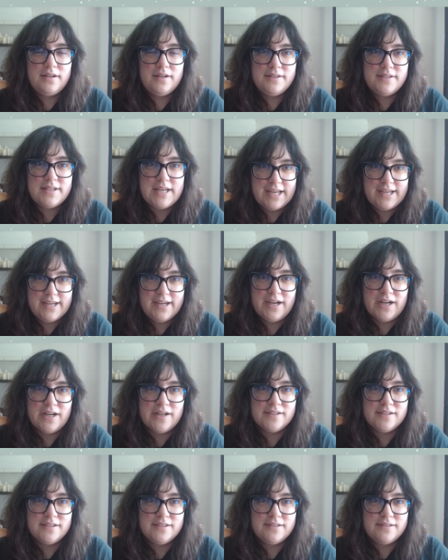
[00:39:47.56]
Take
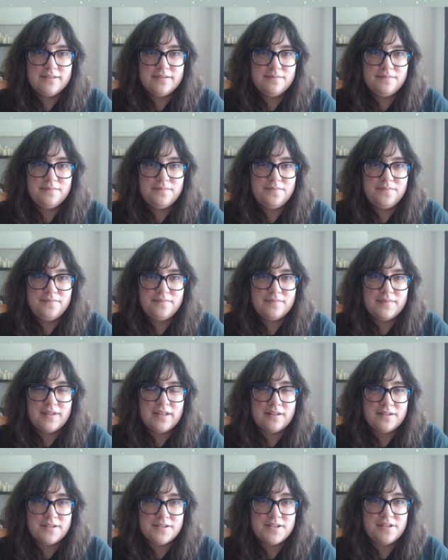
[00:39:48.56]
care,
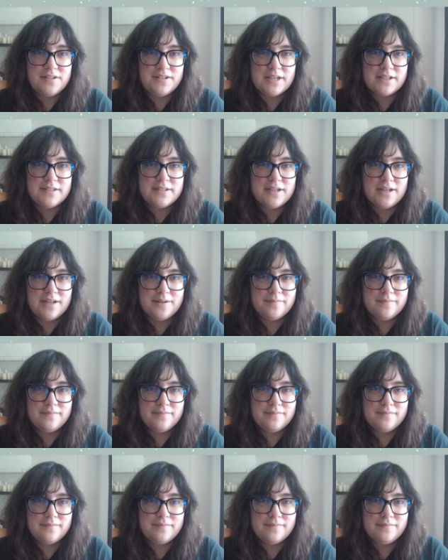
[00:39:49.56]
and I'll see you next time.